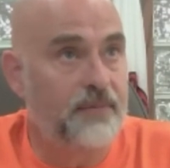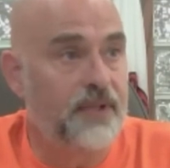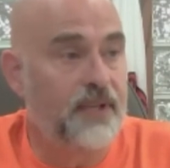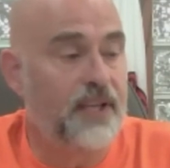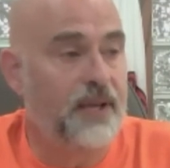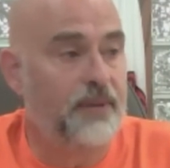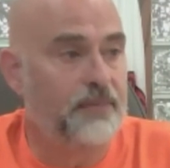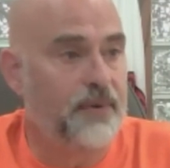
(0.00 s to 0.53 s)

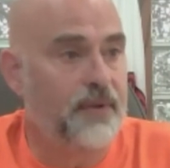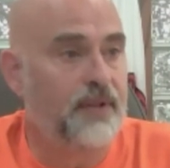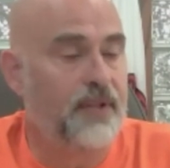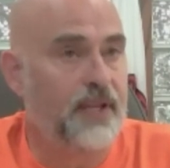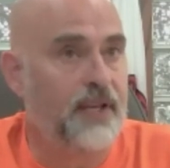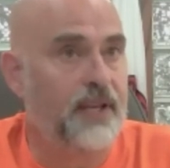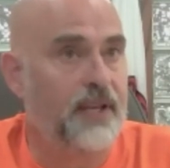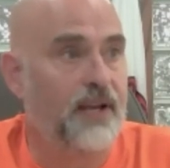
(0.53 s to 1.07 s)
keep
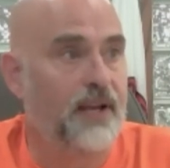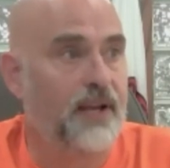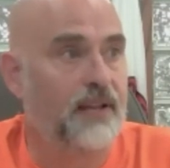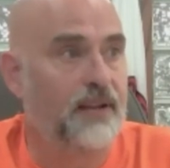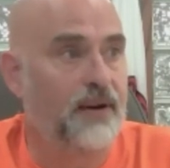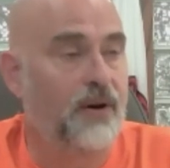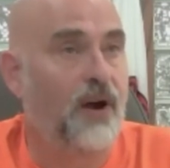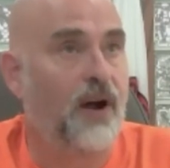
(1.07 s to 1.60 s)

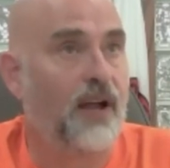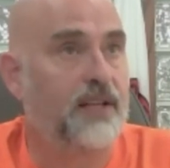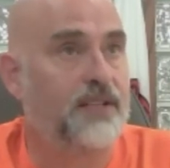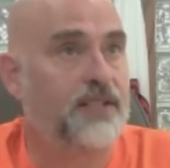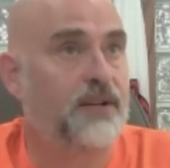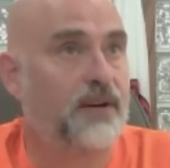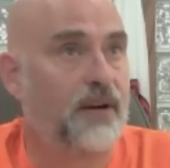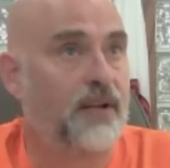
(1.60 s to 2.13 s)
their
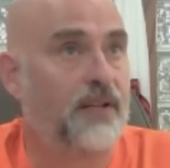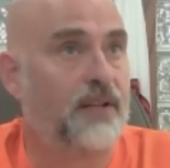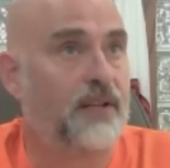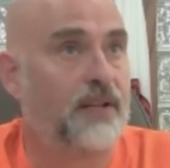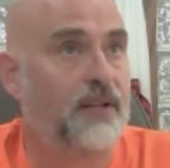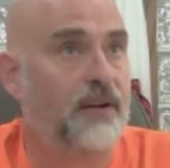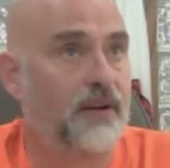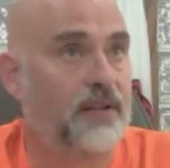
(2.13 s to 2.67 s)
eyes
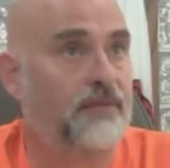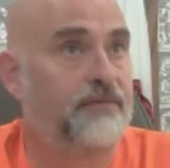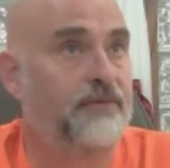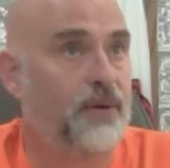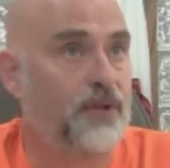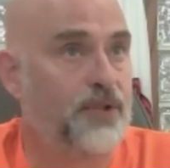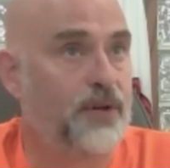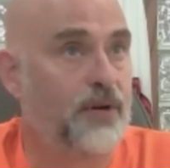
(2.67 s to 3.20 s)
on the
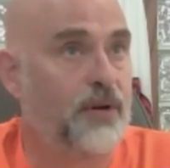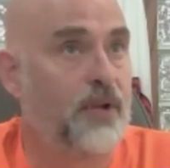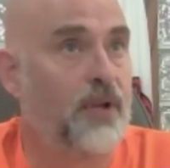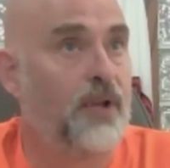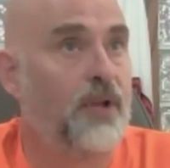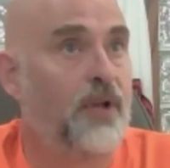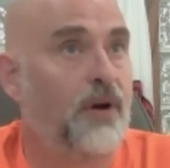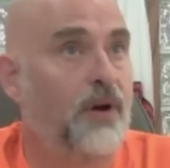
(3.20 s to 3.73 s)
future,
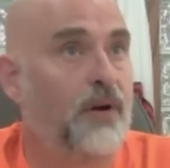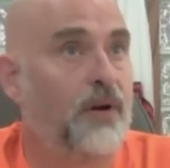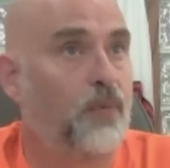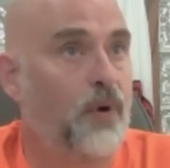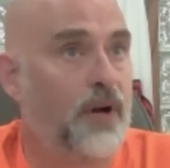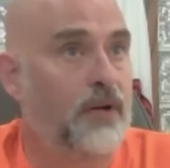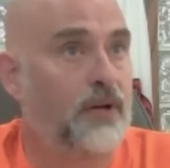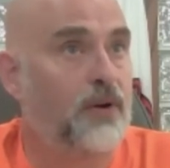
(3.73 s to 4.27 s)
on
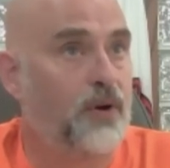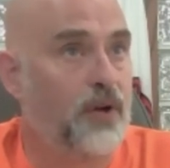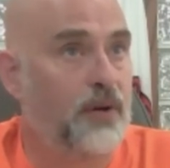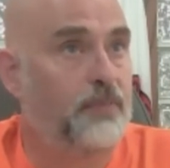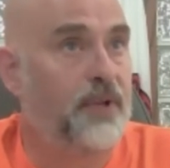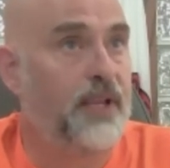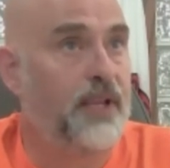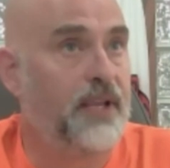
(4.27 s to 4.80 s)
what
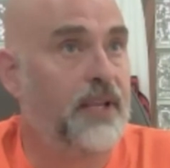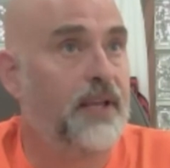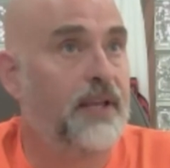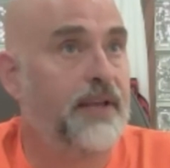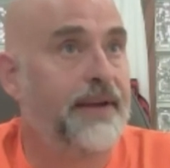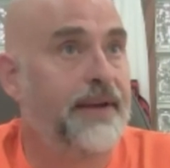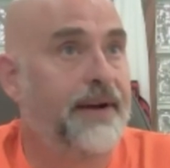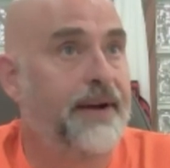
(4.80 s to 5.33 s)
could be,
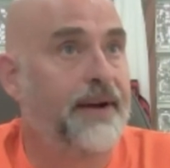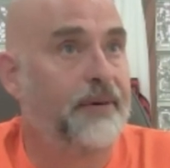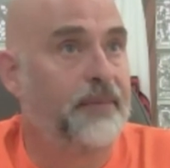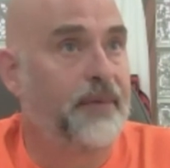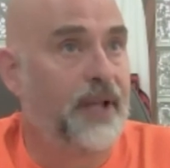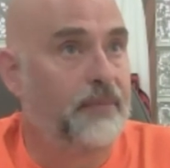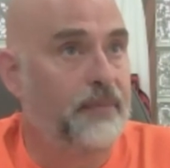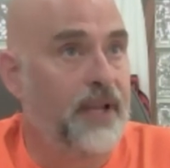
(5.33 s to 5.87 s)

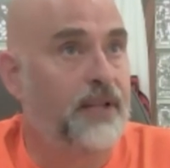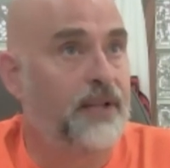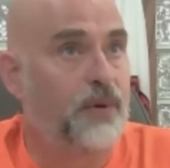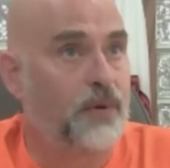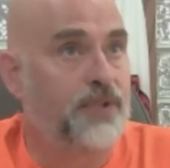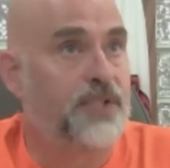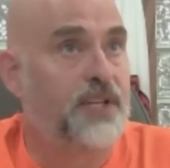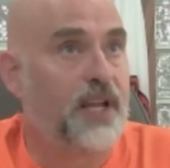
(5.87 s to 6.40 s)
and make
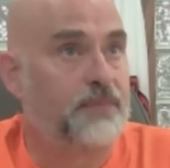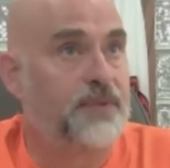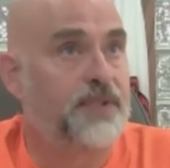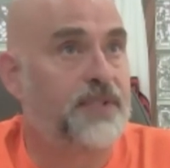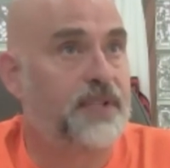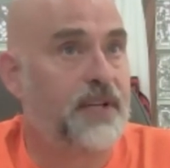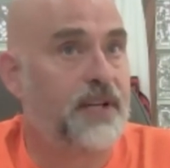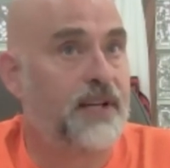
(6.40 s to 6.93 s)
those
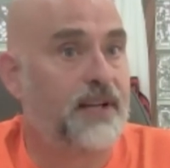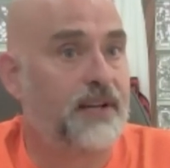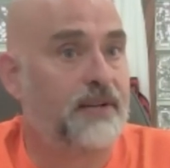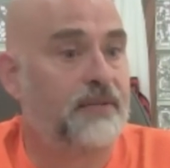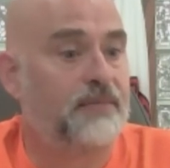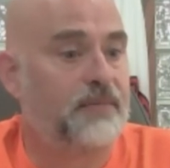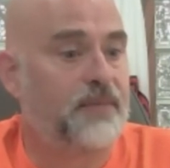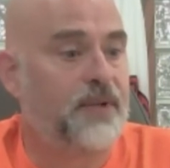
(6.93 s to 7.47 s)
steps,
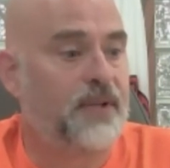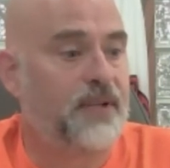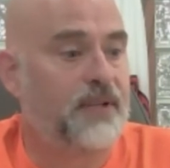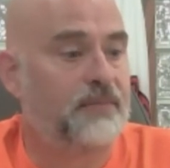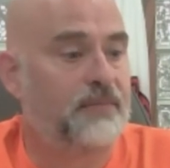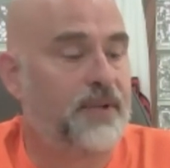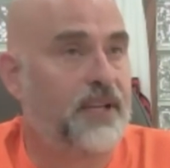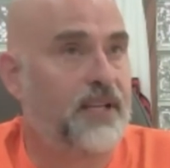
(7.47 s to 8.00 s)

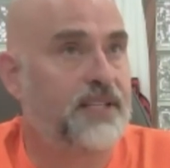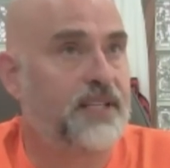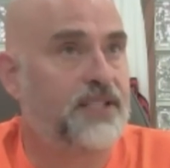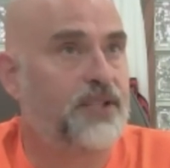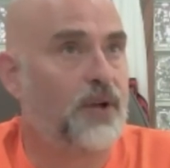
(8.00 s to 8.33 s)
because it